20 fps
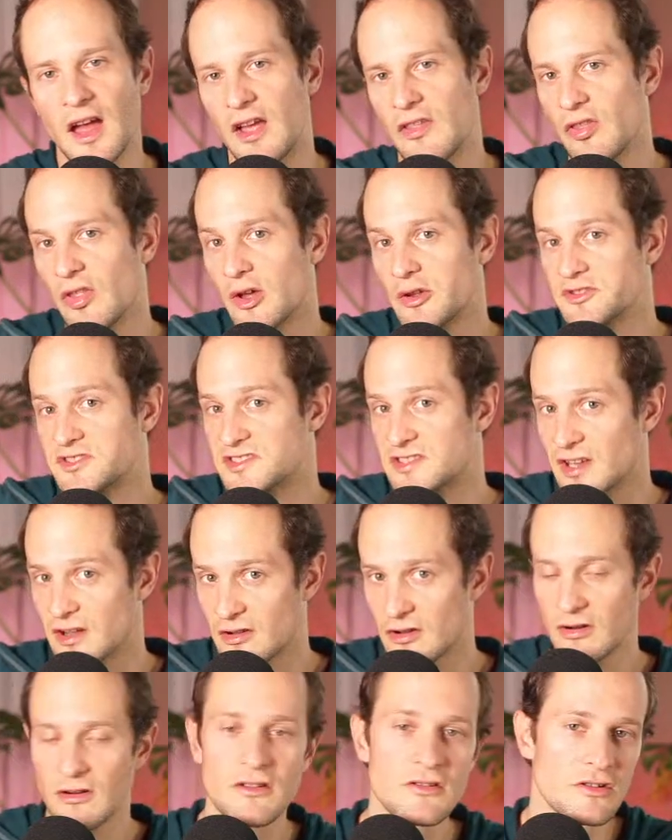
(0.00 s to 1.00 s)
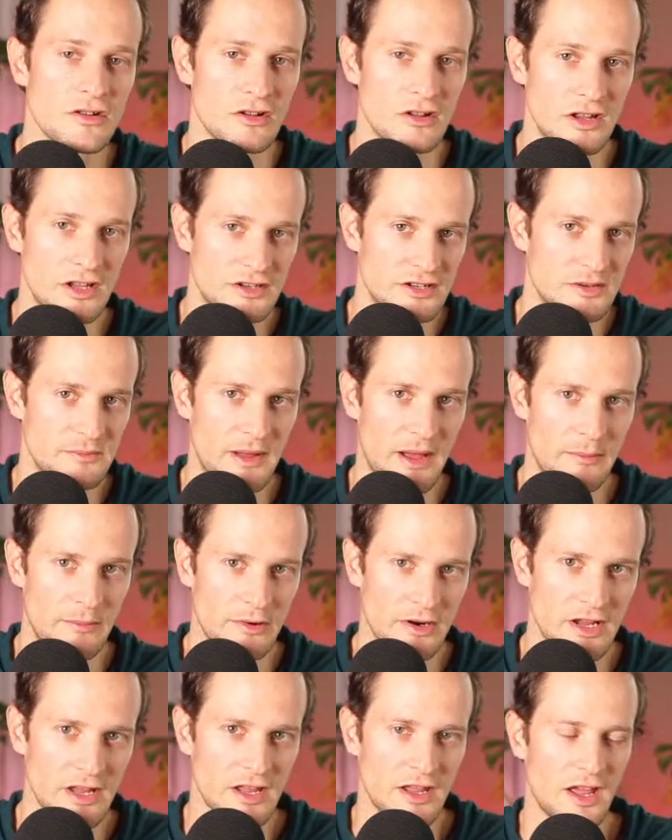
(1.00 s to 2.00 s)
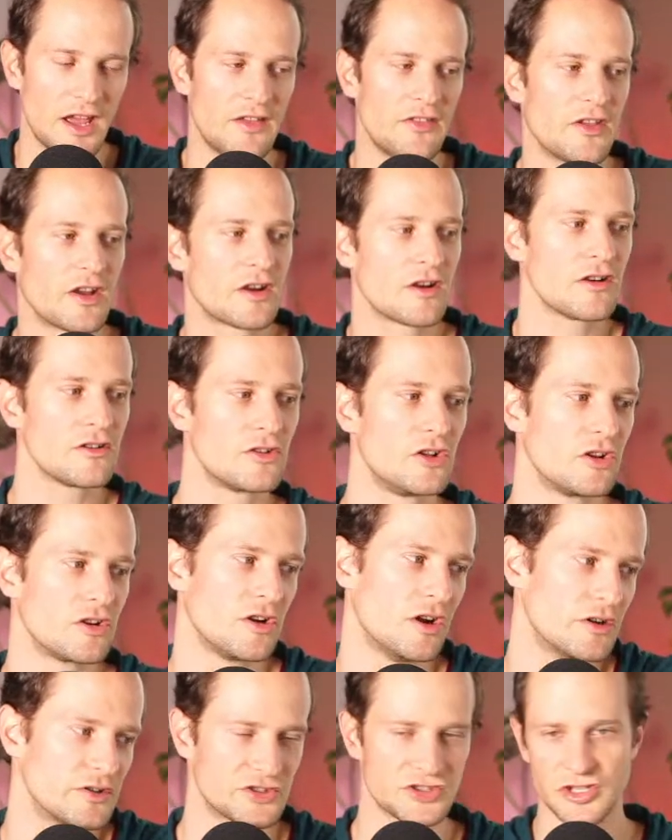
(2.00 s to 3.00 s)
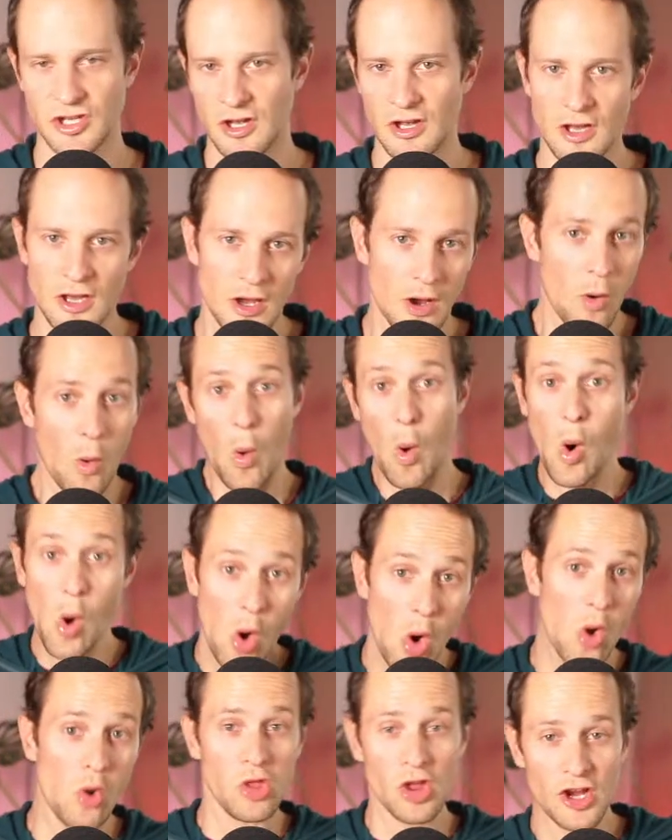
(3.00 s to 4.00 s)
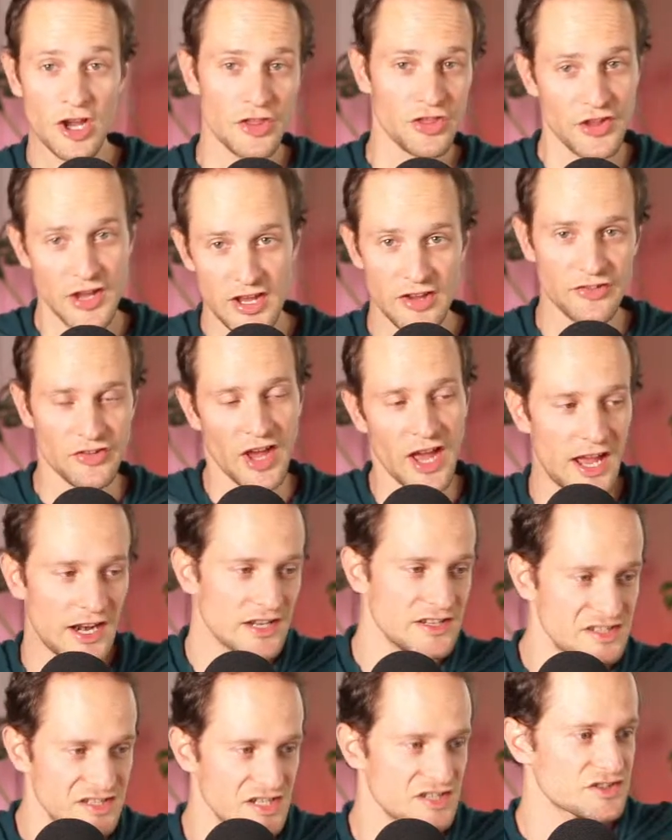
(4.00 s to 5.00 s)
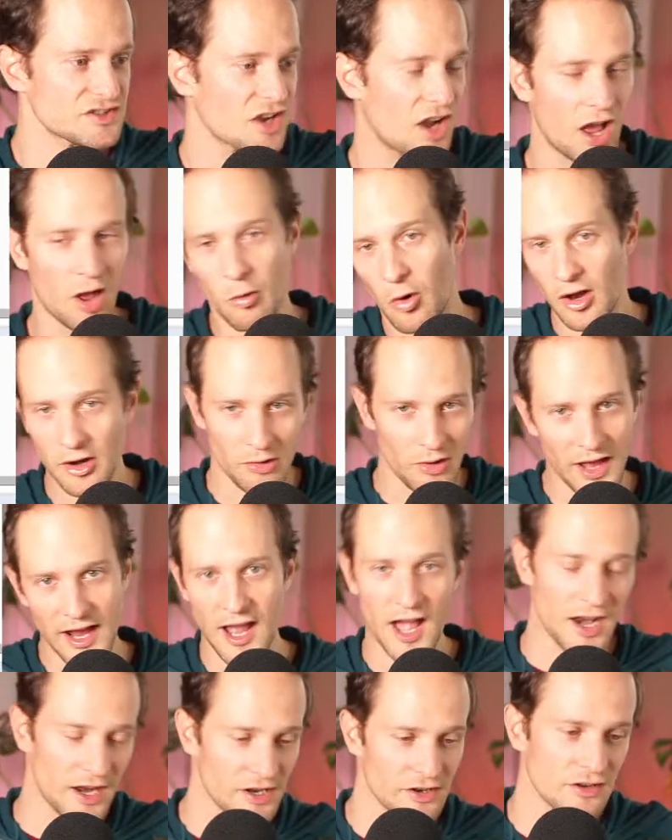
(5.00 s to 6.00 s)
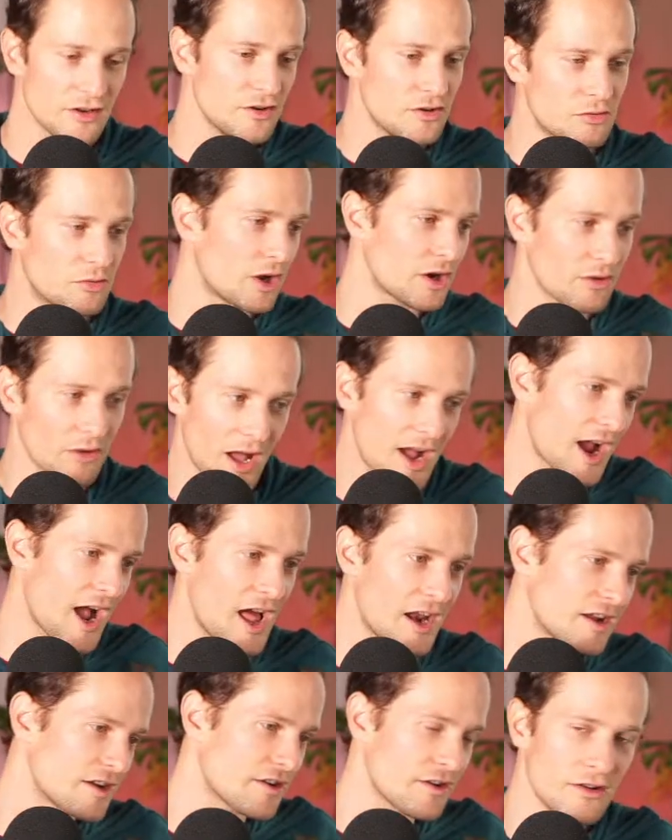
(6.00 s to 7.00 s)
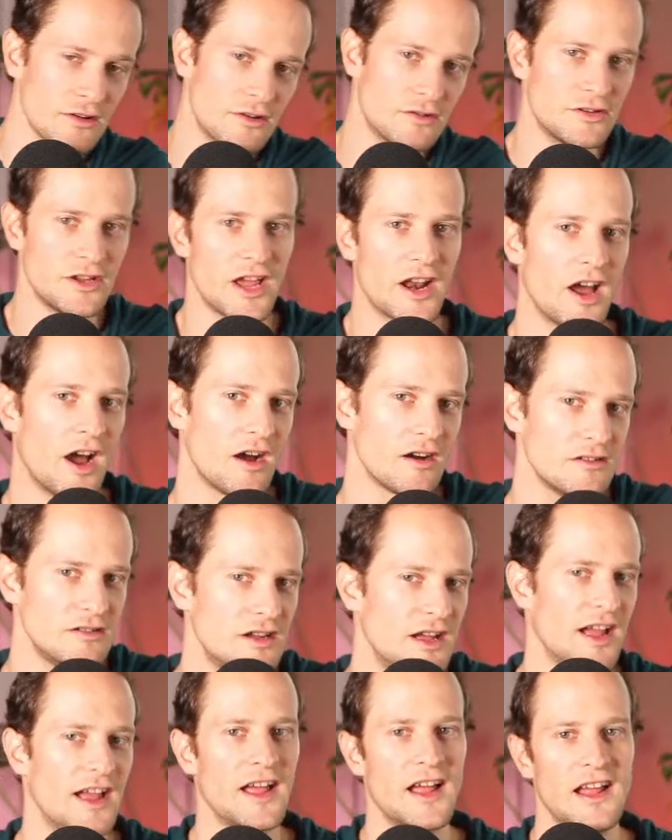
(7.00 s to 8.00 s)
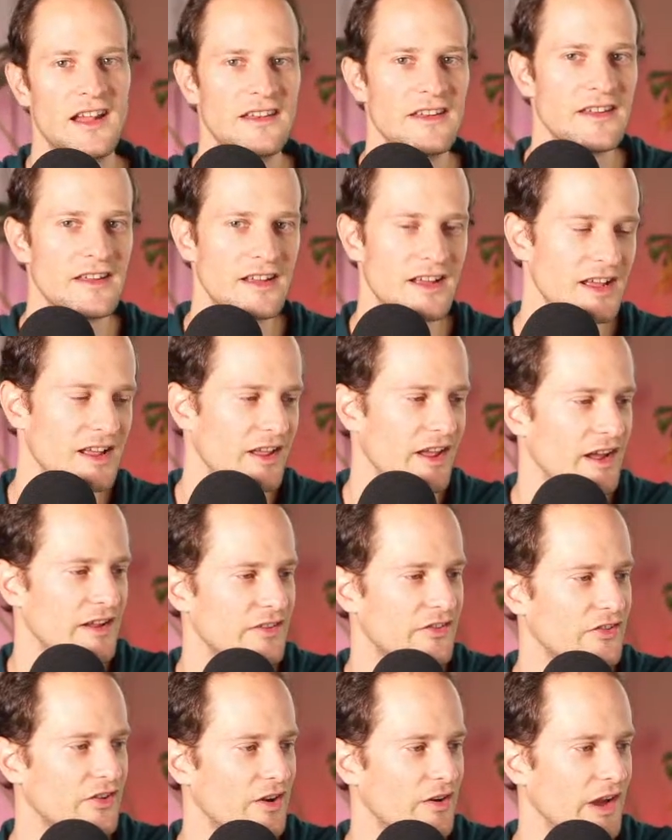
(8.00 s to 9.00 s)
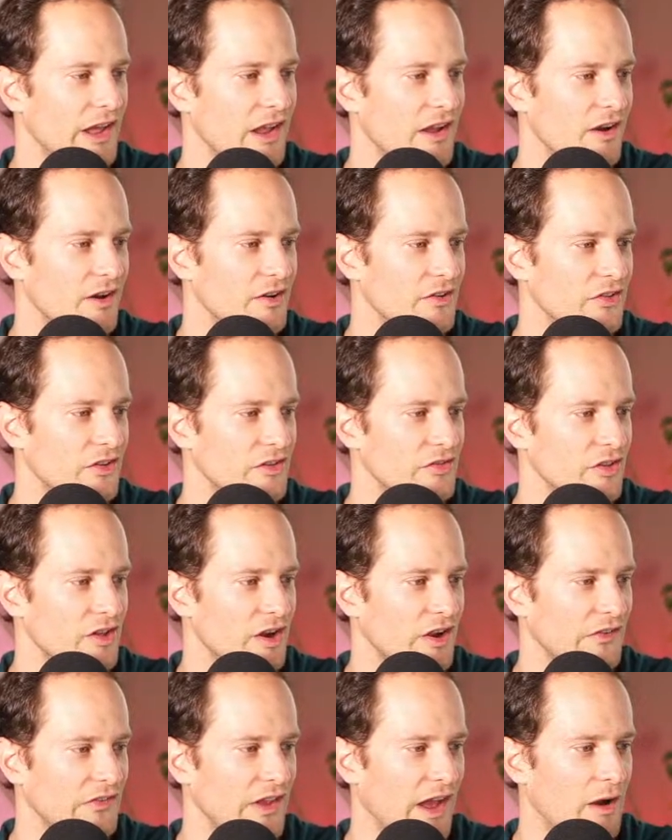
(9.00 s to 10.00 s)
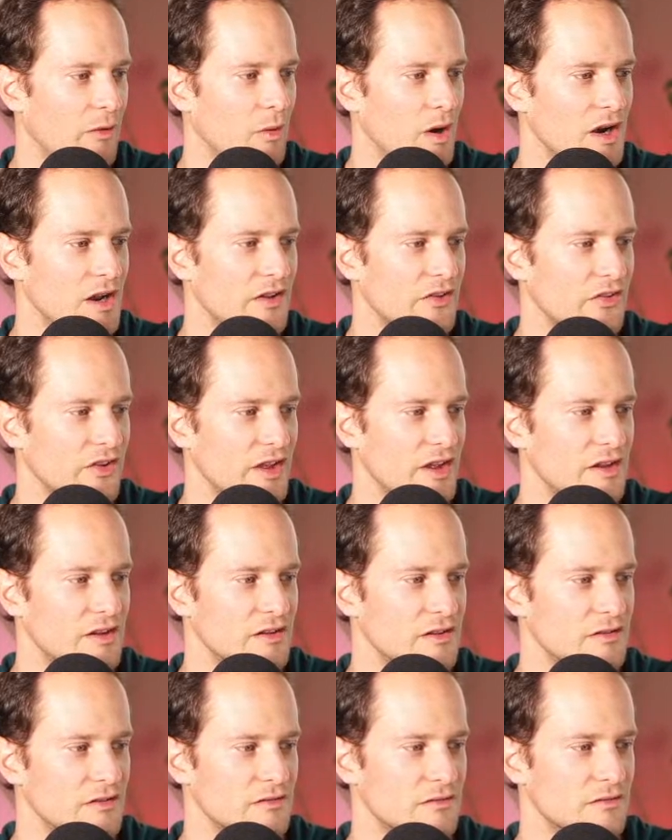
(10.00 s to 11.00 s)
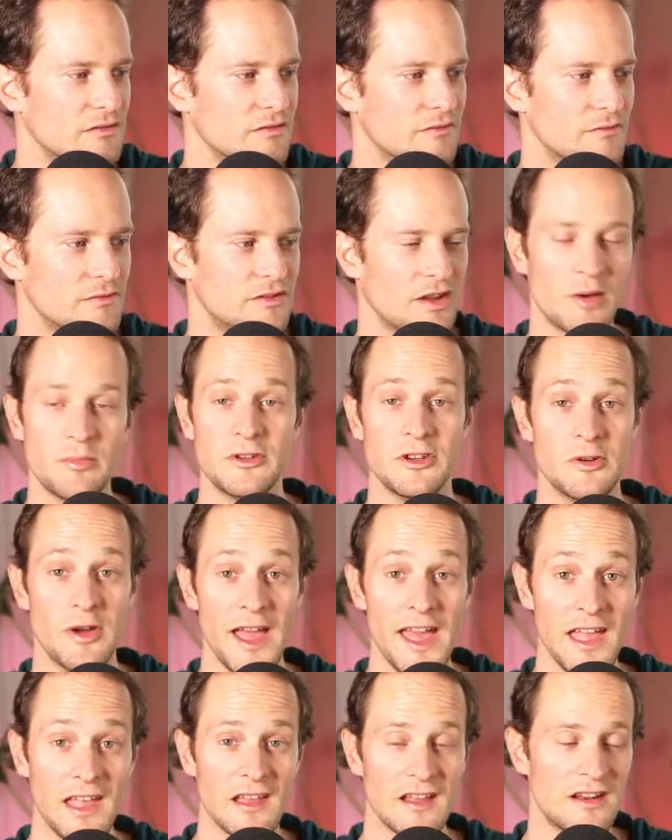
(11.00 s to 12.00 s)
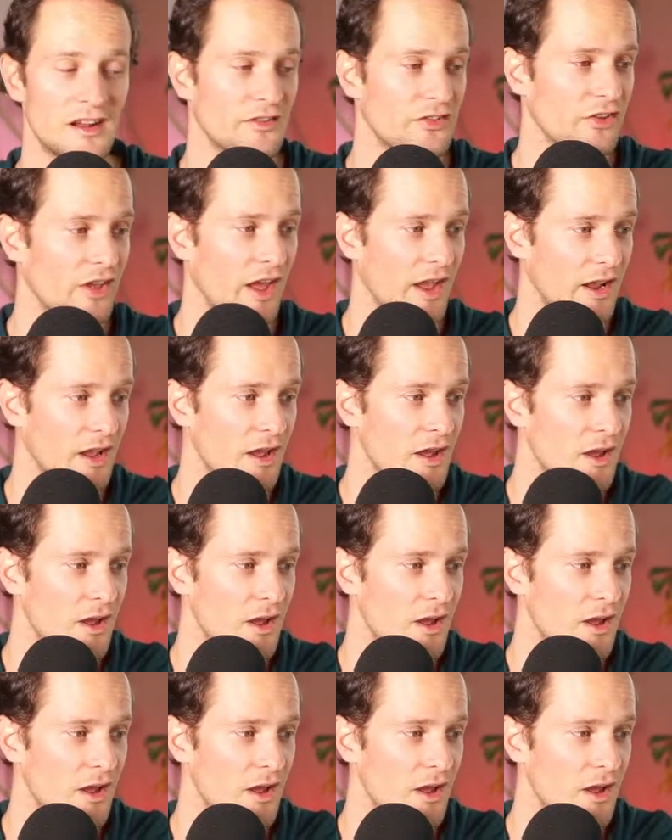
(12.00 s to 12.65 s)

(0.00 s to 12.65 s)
and loads the kernel into memory. And the kernel goes, "Whoa, look at this, I had a syscall. What do I gotta do? What do I gotta do?" You know? And so it goes and looks at what is in W8, and it's like,